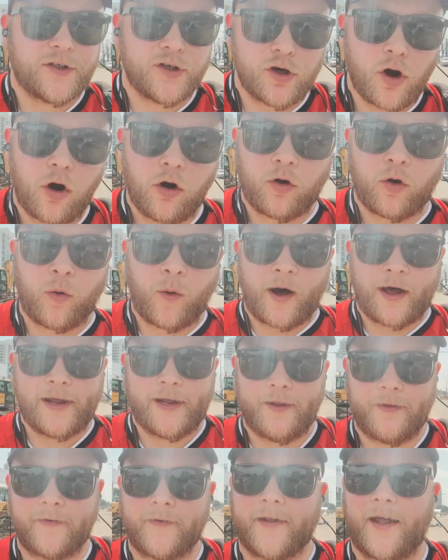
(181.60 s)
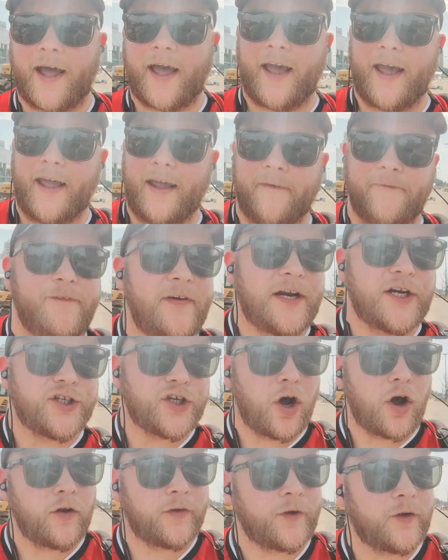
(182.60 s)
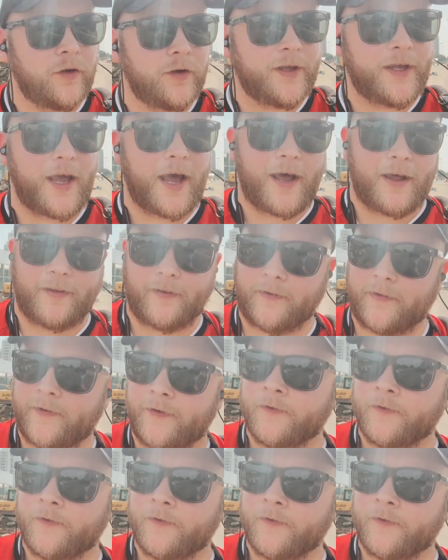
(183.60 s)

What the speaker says: is not quite a finished article yet.